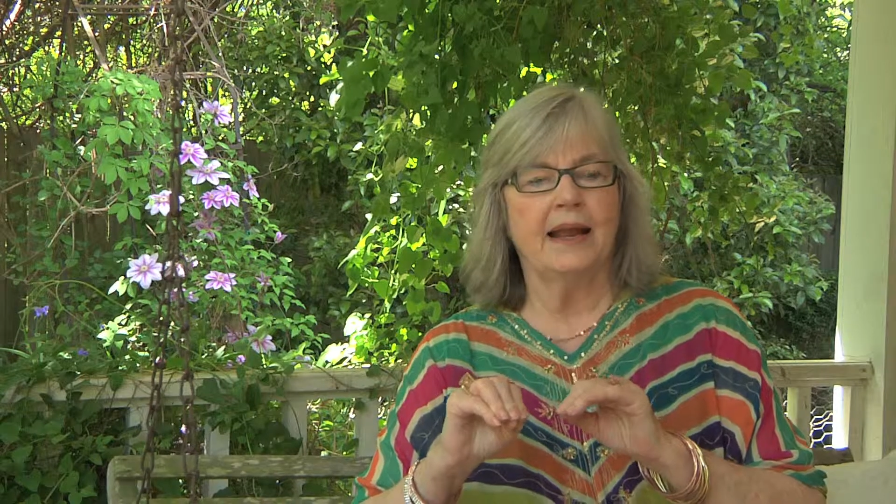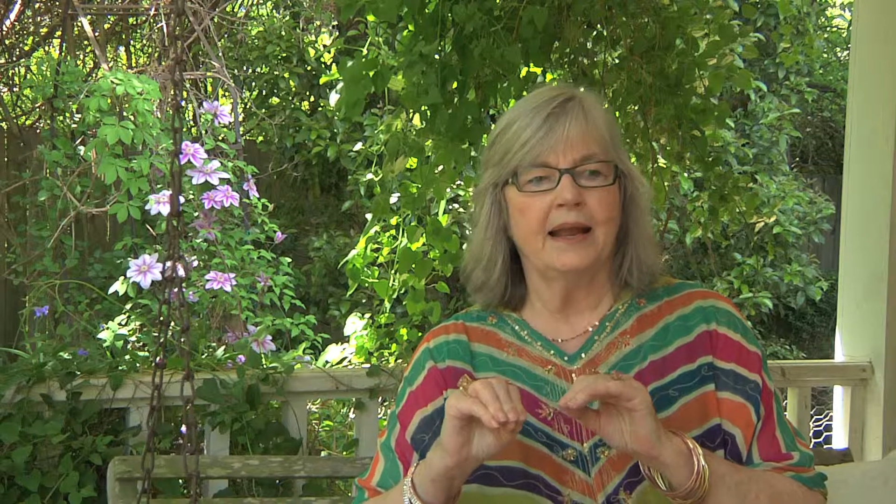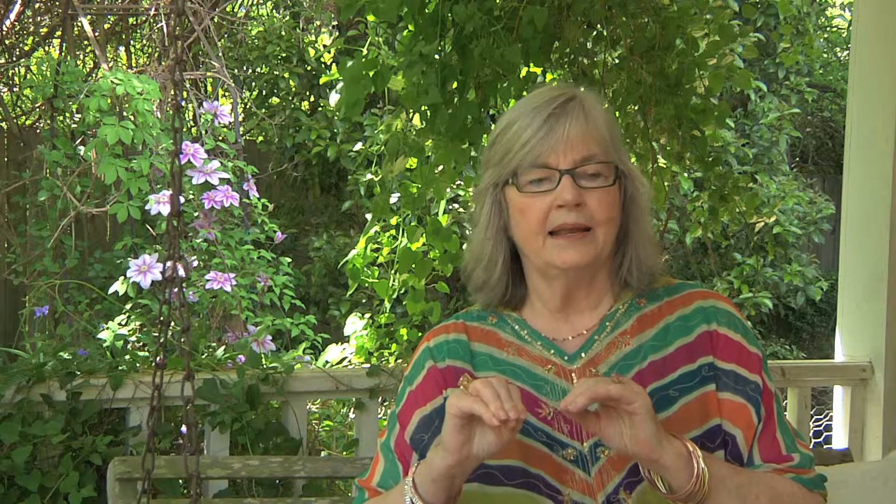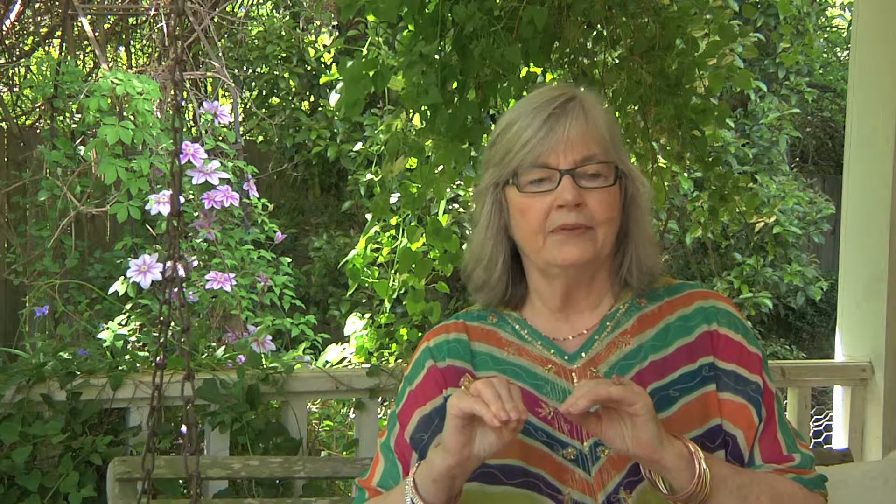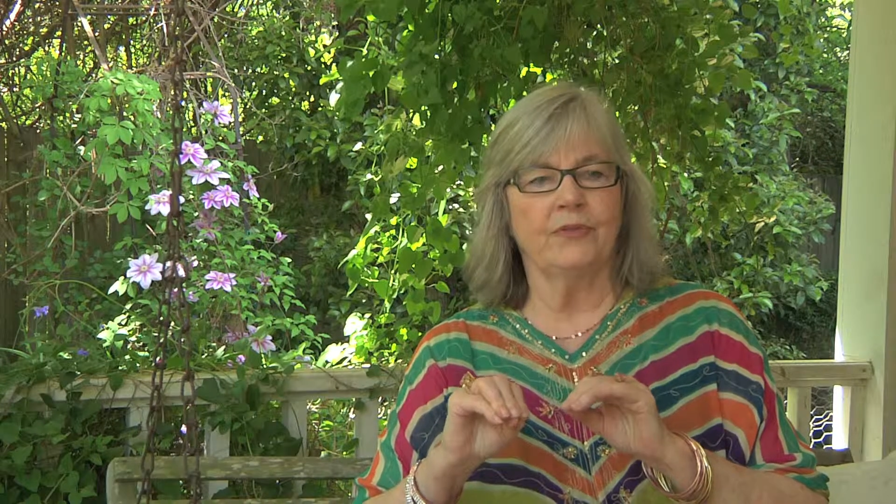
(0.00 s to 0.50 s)

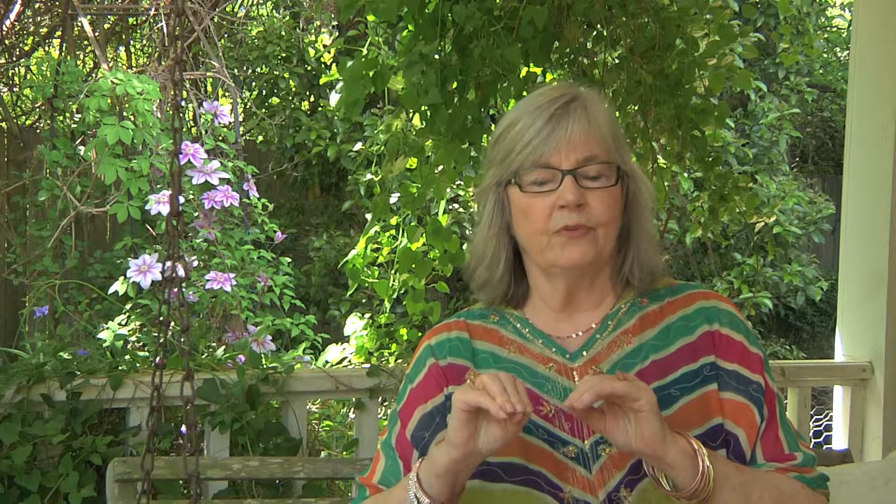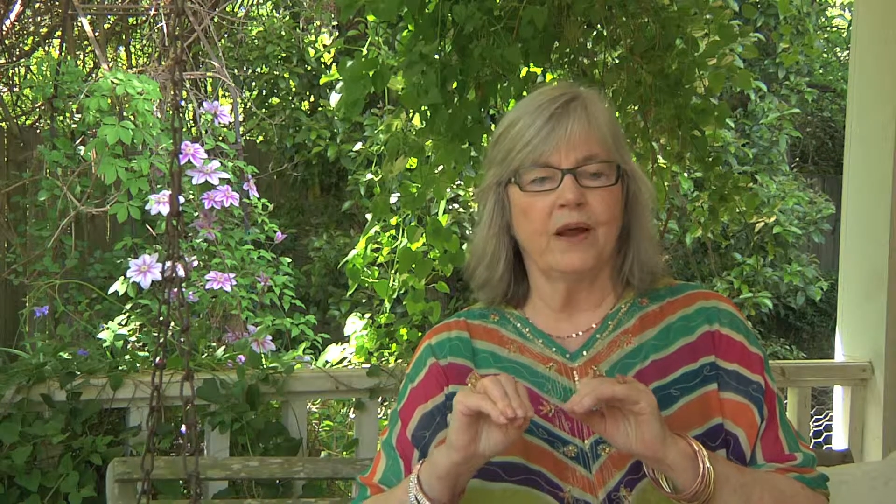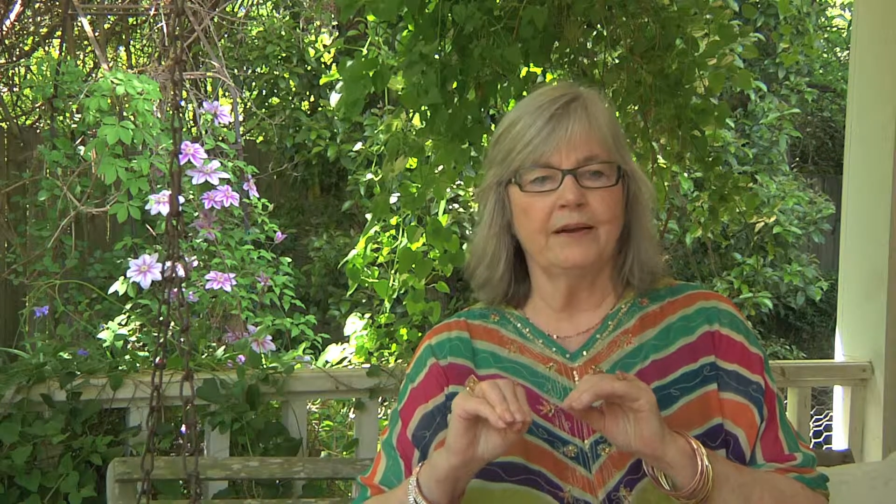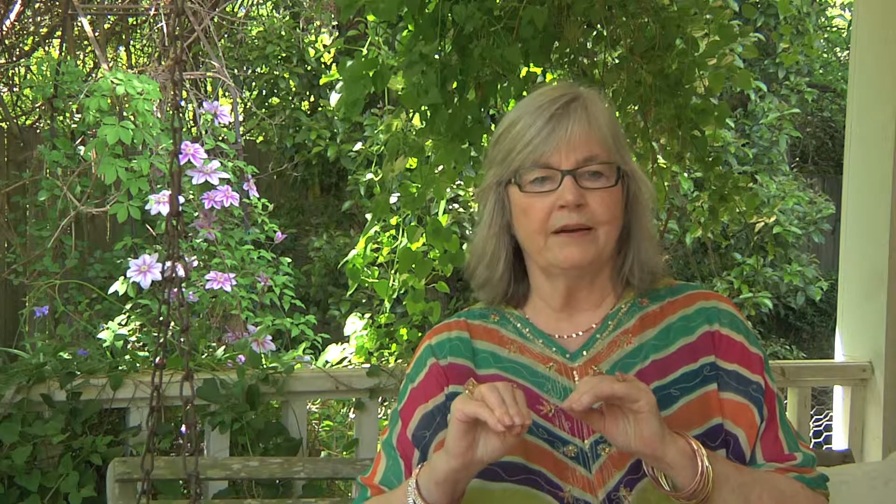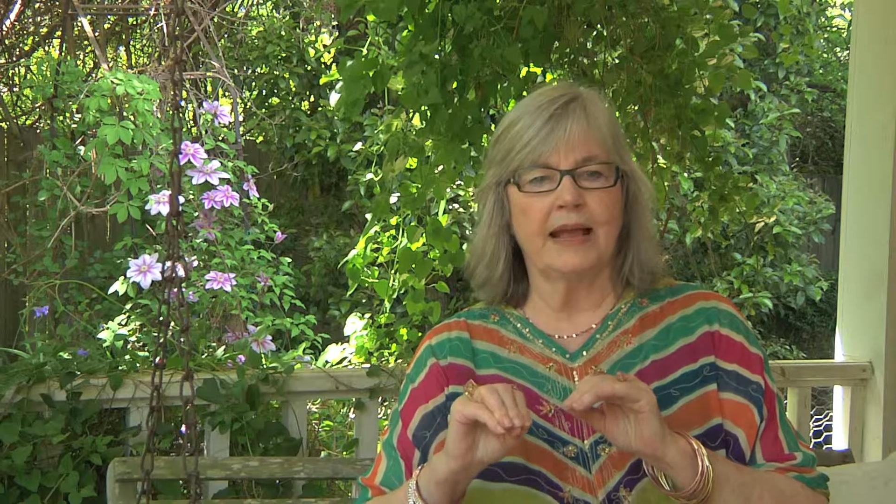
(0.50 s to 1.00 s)
and the
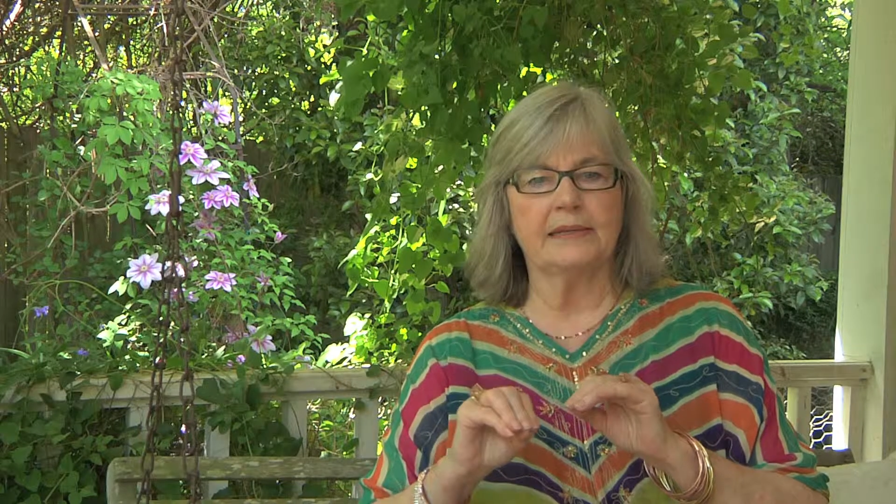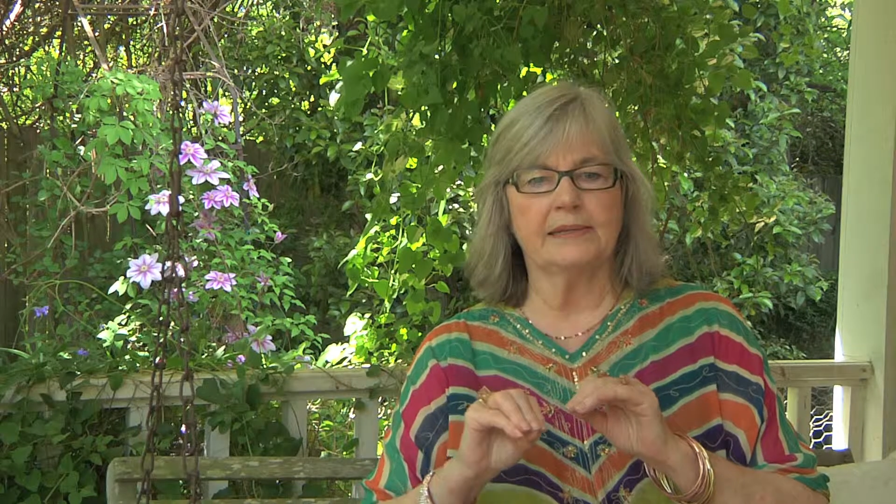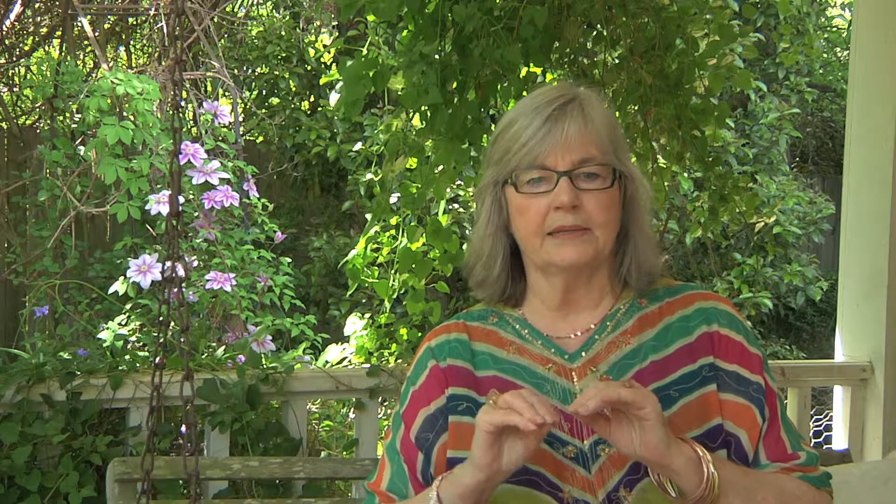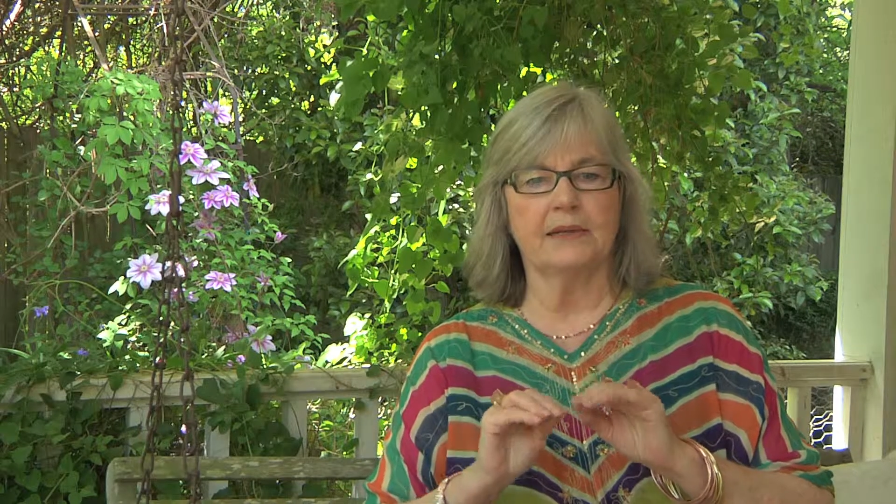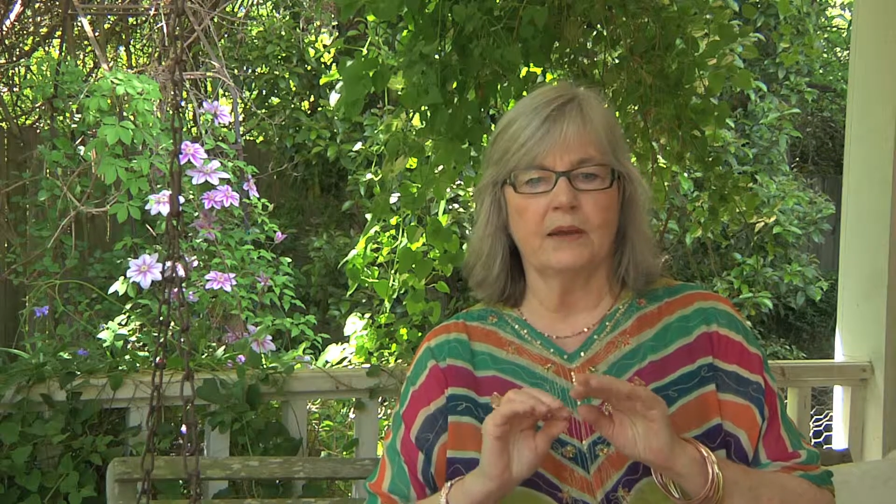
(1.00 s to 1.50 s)
writer
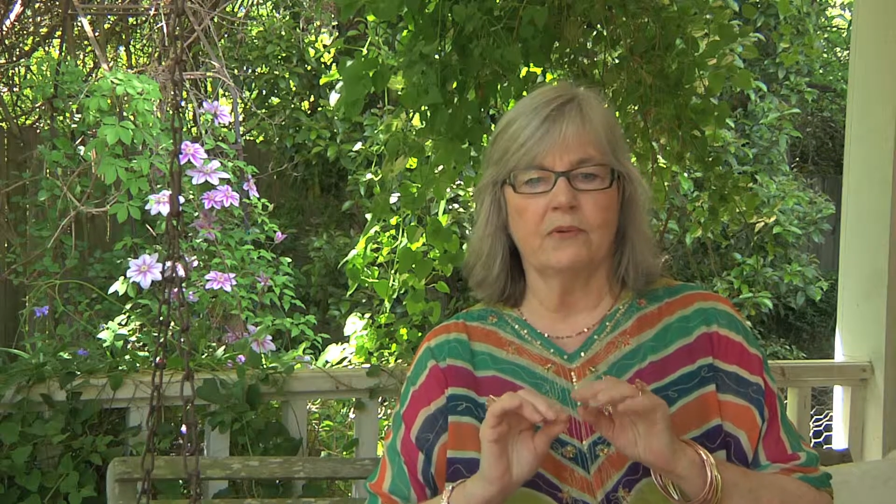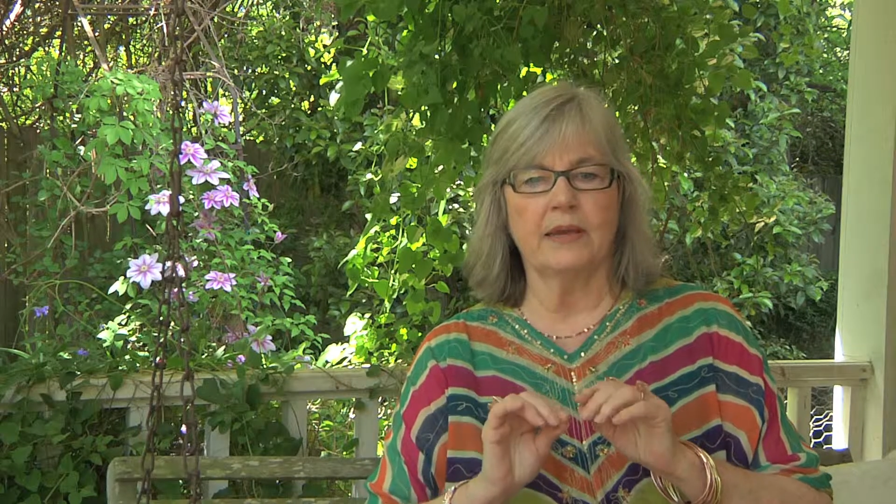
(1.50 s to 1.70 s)
has to know